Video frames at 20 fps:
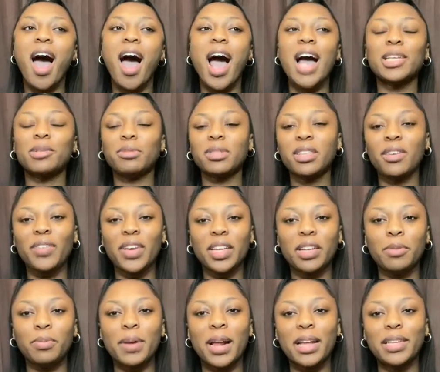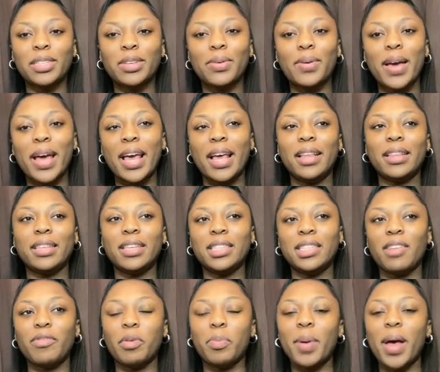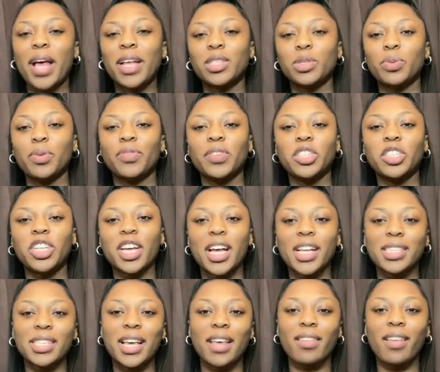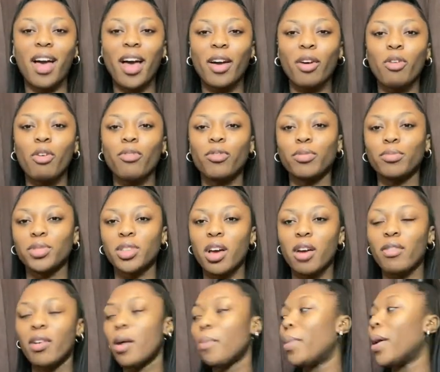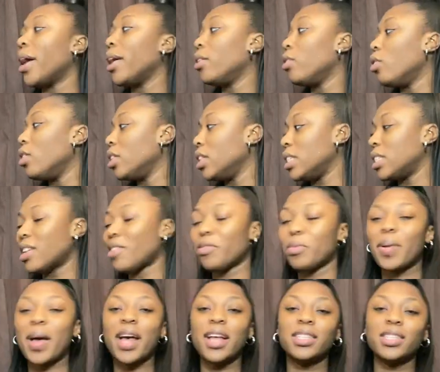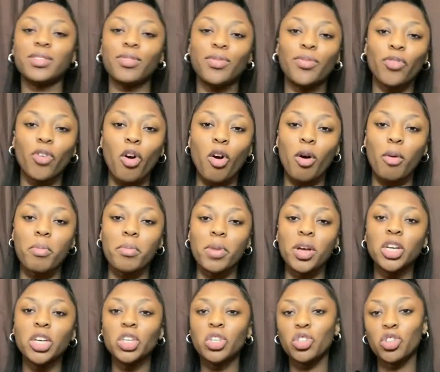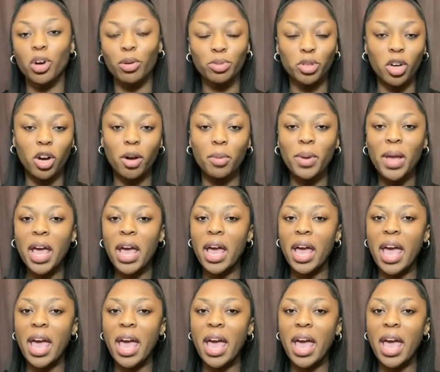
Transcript: I specifically plan to wear these leather pants with a shirt set that I got from Zara, but I got these leather pants from Topshop